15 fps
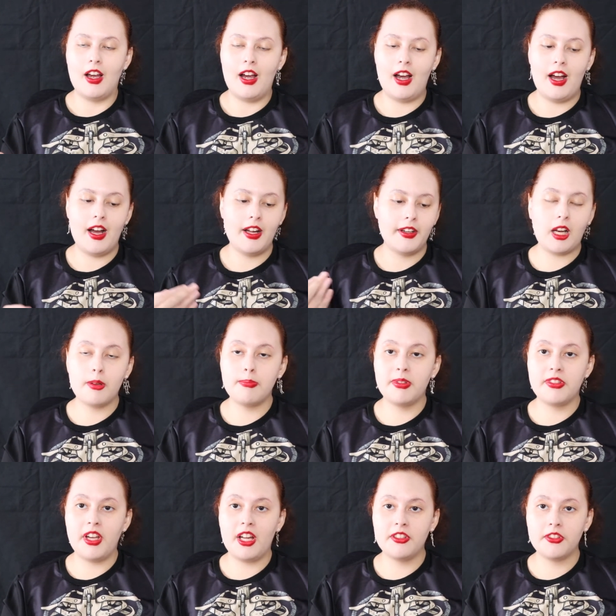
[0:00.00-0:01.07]
had a lot of
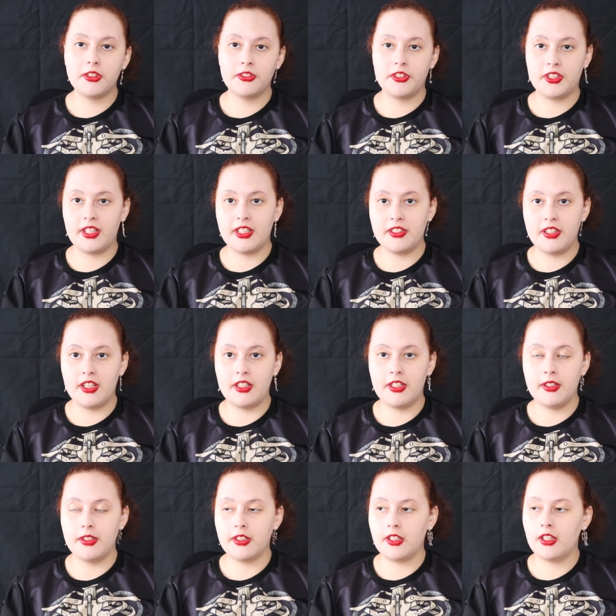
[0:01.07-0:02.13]
potential to
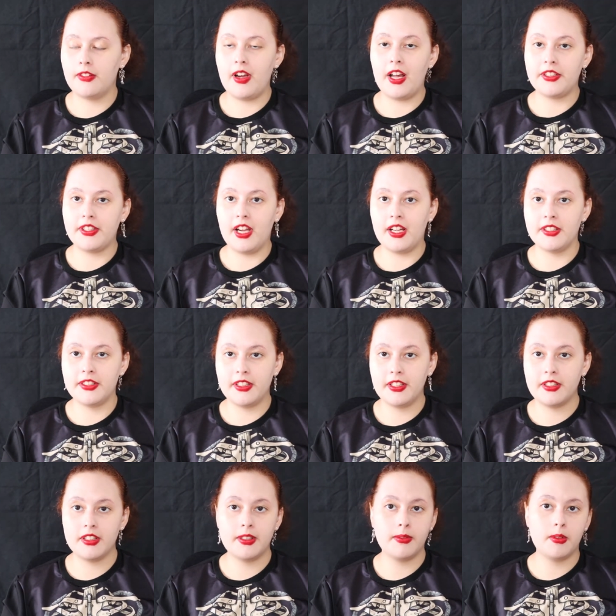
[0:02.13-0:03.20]
continue. It could have had 10
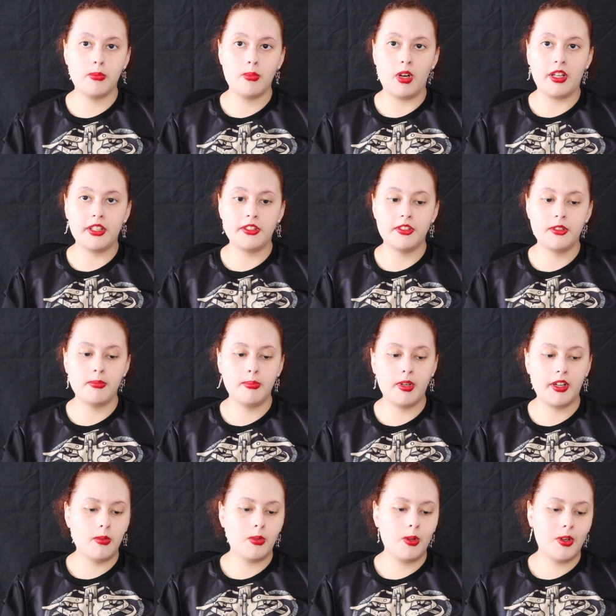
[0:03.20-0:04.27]
seasons if it wanted to,
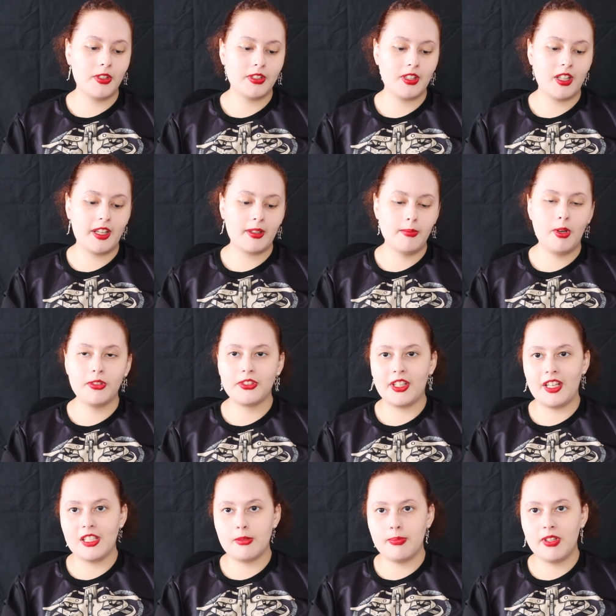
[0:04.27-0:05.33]
but of course, like most
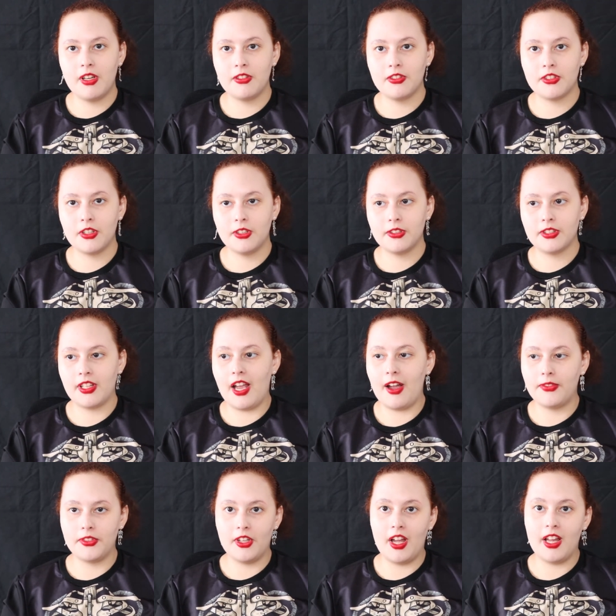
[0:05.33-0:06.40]
HBO shows, they
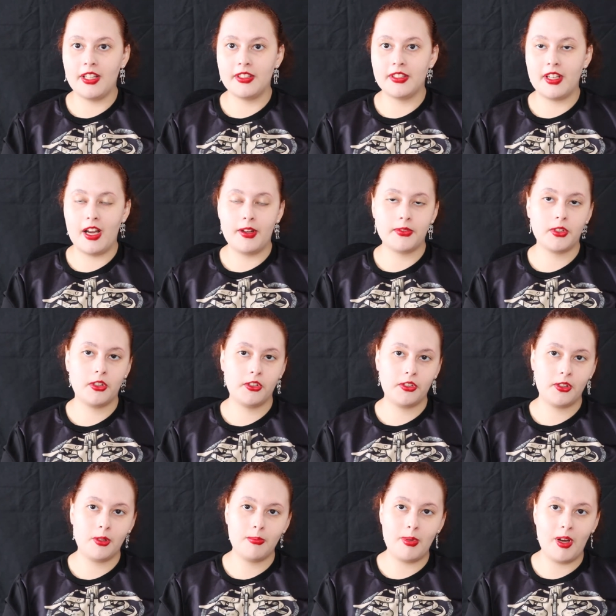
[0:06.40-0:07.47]
have to end after a
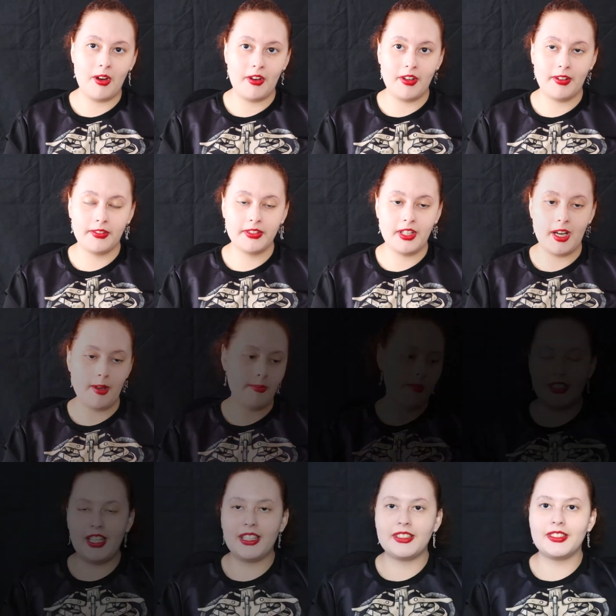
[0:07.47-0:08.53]
certain period of time.
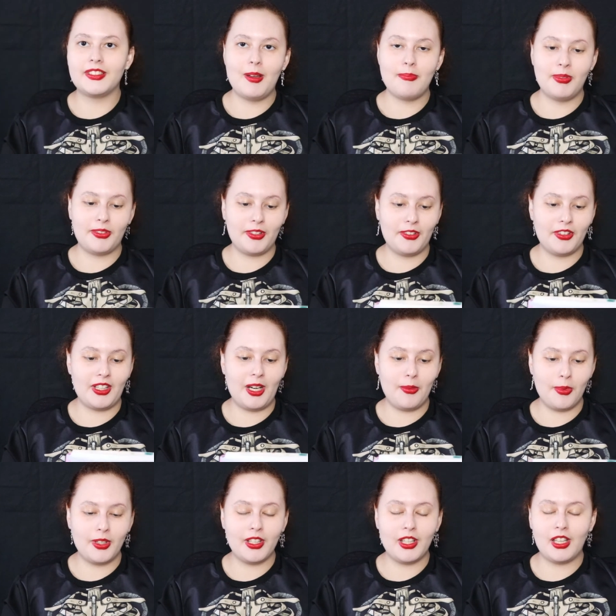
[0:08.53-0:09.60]
The next episode that I
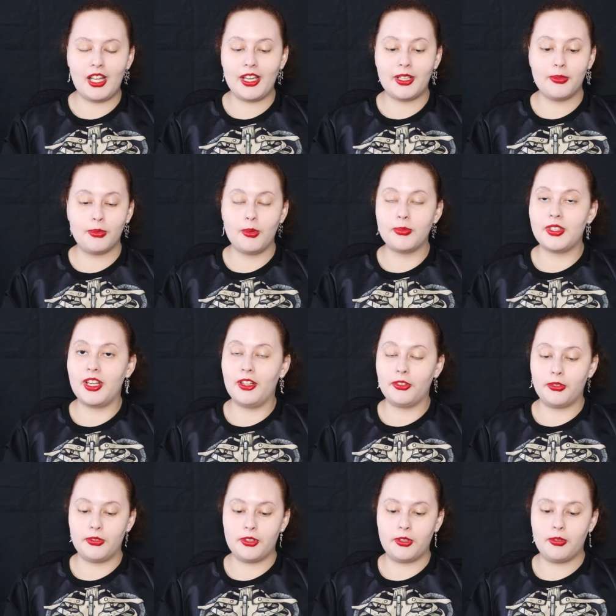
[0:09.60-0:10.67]
really like from
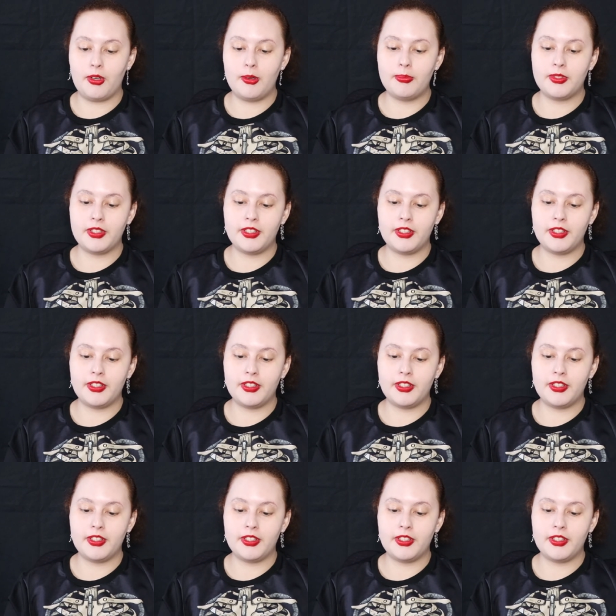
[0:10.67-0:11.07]
Tales from the Crypt